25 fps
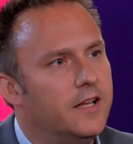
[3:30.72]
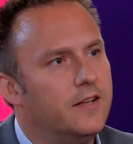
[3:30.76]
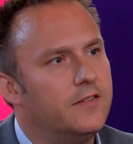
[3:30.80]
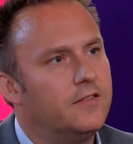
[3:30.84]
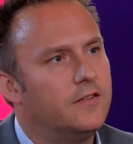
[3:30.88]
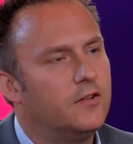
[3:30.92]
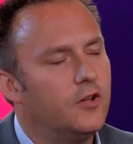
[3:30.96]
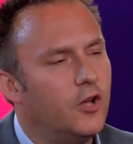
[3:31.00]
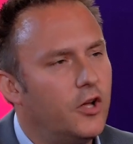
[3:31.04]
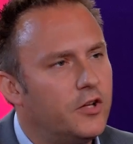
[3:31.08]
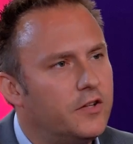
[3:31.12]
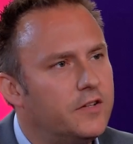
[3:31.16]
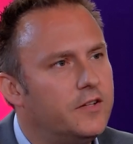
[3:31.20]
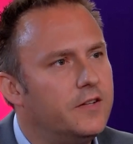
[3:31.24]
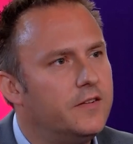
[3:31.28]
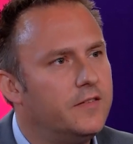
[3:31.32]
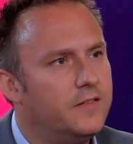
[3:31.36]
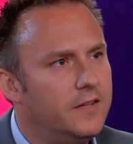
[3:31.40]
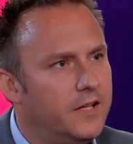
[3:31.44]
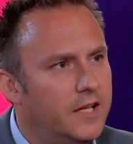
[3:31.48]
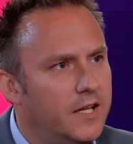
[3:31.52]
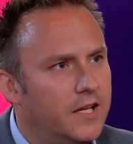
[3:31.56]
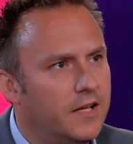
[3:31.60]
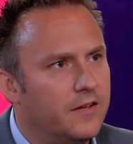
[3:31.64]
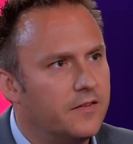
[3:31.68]
is not
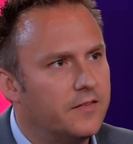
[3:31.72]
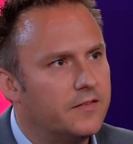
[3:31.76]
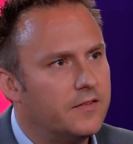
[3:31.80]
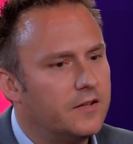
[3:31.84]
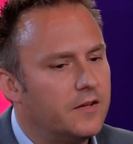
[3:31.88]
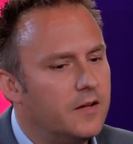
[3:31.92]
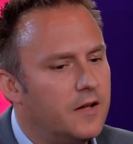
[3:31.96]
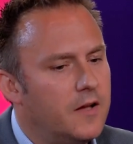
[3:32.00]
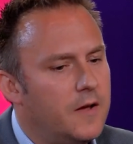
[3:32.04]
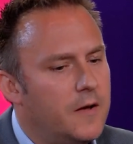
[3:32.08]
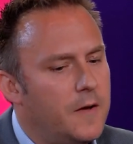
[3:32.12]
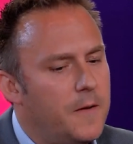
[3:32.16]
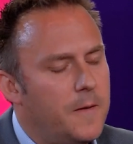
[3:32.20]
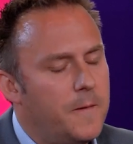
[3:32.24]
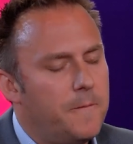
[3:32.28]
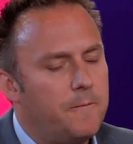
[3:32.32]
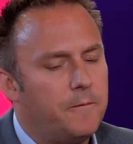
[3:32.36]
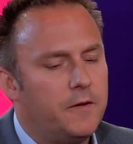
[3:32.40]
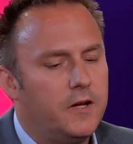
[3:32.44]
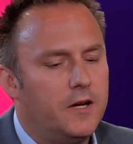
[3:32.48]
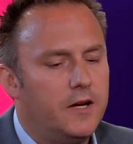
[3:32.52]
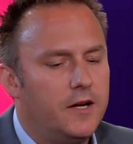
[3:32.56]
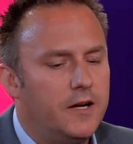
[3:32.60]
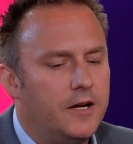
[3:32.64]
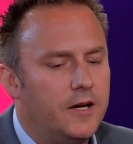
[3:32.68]
diseased,
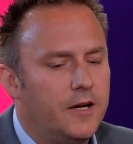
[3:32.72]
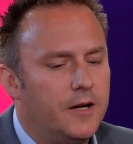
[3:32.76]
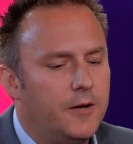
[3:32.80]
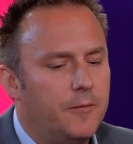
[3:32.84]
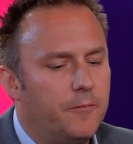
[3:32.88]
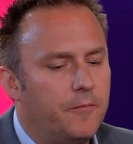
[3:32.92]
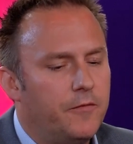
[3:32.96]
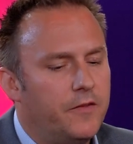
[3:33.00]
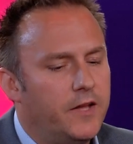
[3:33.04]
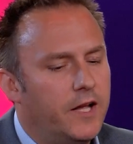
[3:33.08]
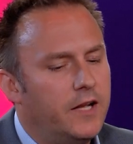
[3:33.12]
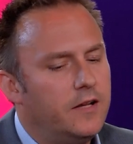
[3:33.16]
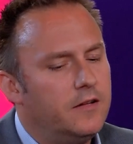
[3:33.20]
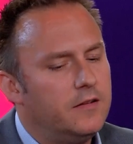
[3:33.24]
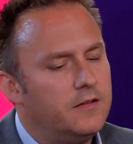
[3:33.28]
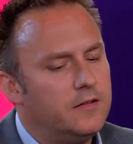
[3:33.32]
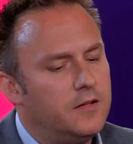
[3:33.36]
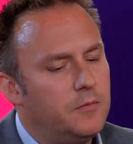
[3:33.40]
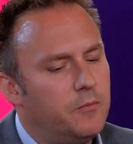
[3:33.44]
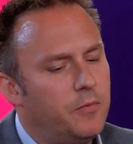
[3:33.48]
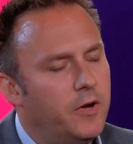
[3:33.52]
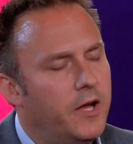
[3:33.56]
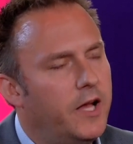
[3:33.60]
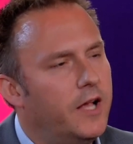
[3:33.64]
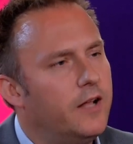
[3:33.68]
um, then it
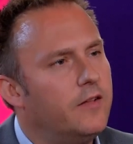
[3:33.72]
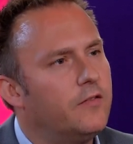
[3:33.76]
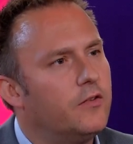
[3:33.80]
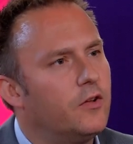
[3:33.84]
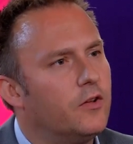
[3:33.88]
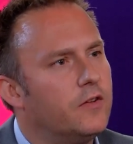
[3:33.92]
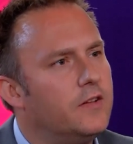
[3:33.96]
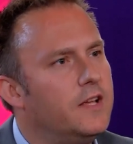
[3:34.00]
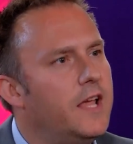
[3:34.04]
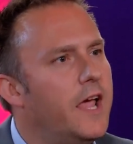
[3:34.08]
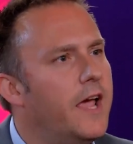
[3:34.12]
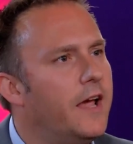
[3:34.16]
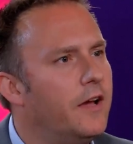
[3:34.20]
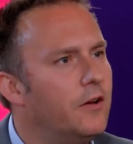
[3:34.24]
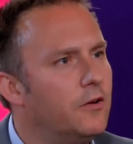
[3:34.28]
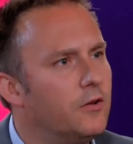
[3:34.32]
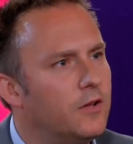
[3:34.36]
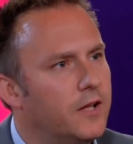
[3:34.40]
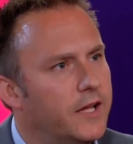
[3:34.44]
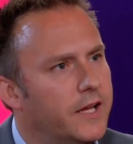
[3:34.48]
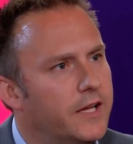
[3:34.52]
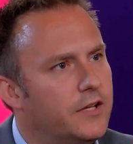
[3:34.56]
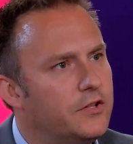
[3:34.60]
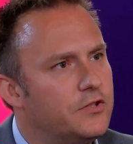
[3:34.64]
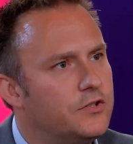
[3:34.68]
depends on the
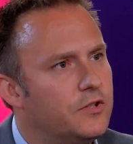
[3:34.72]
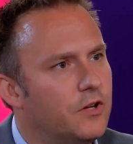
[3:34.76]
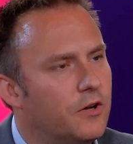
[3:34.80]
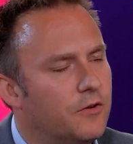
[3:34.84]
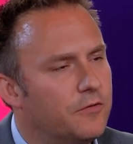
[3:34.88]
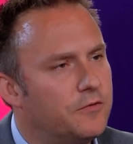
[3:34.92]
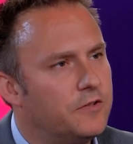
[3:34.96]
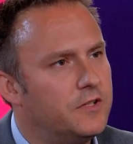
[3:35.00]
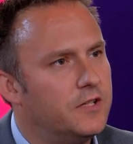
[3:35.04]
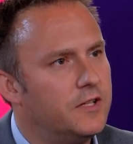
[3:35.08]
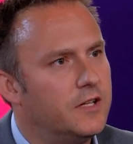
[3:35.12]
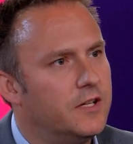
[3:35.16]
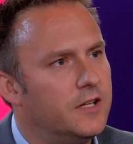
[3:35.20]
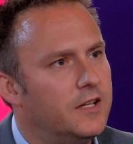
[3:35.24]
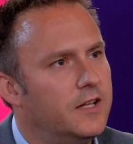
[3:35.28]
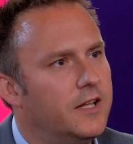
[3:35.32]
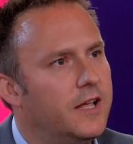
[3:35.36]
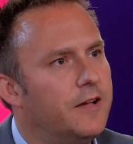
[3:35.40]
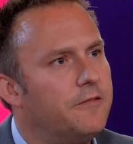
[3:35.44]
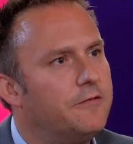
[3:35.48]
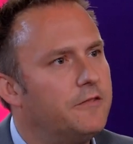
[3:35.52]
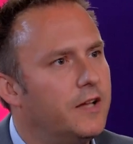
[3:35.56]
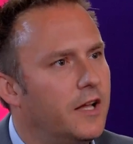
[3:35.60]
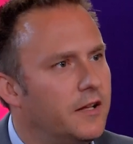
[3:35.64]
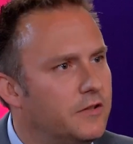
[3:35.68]
angulation of the
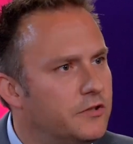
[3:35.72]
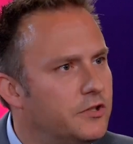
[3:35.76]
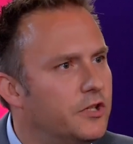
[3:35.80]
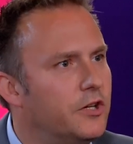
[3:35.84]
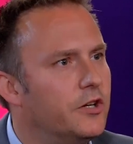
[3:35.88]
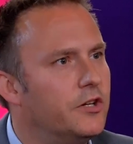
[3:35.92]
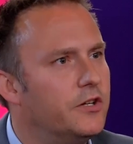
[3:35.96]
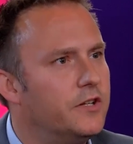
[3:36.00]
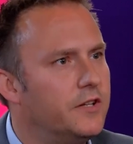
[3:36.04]
left anterior